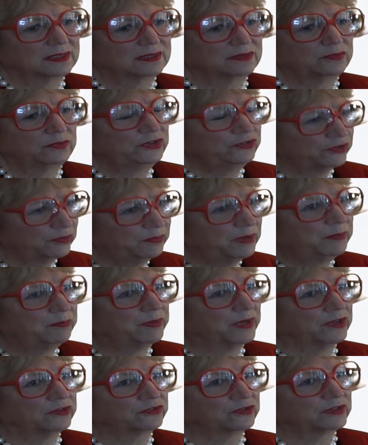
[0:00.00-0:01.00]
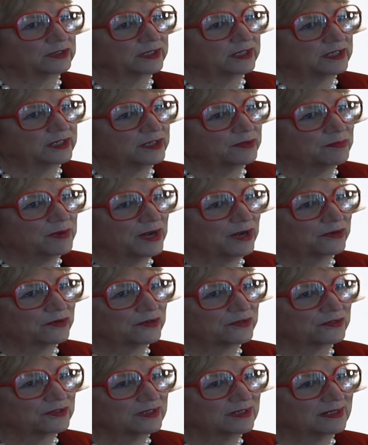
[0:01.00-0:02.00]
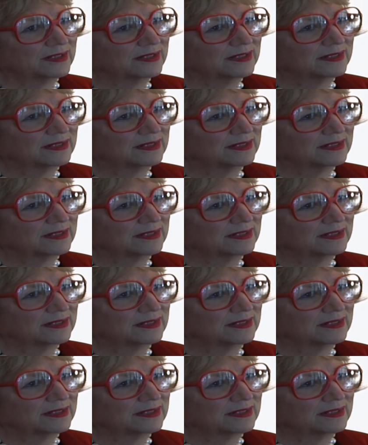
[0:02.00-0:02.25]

we should be puzzled in a democracy.